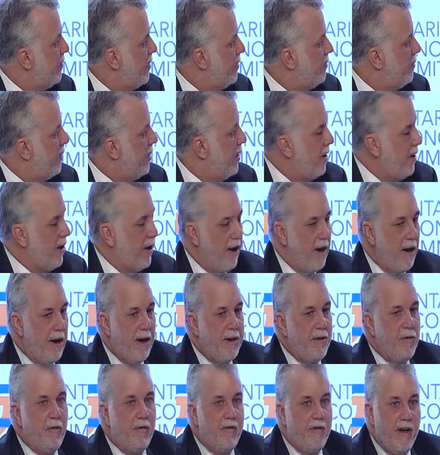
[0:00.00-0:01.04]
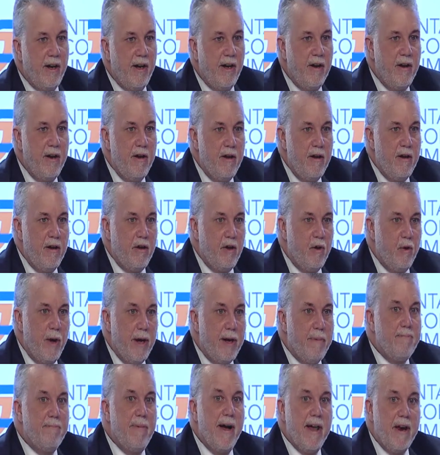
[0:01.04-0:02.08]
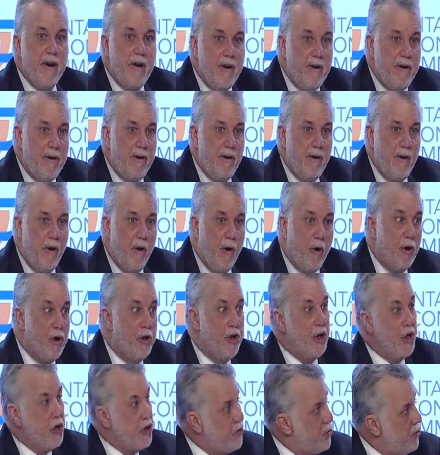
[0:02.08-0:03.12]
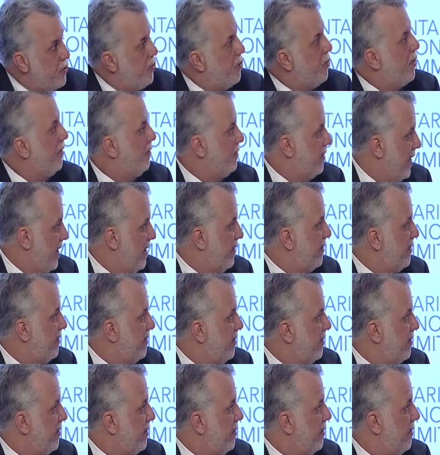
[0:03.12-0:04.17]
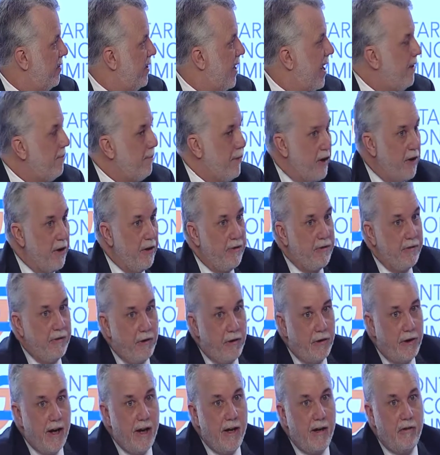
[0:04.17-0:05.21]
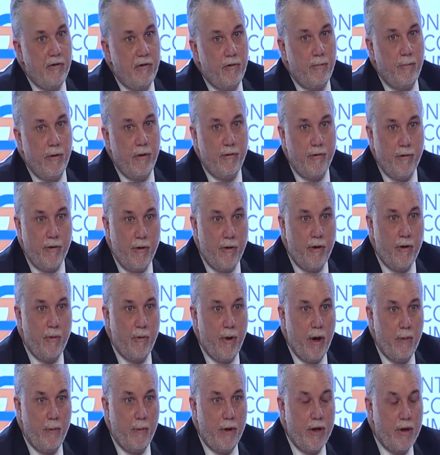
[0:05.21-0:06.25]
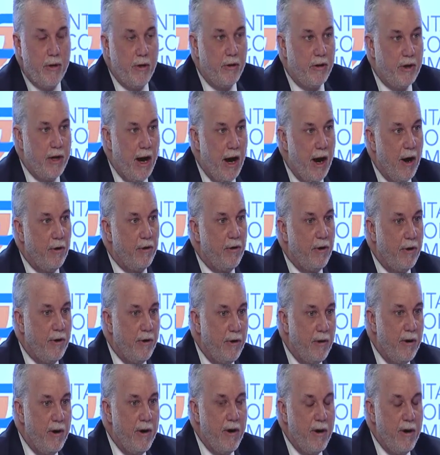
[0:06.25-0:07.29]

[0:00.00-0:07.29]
And we, I like to say doing better or new with less. Mm-hmm. That, because the days before where we could count on a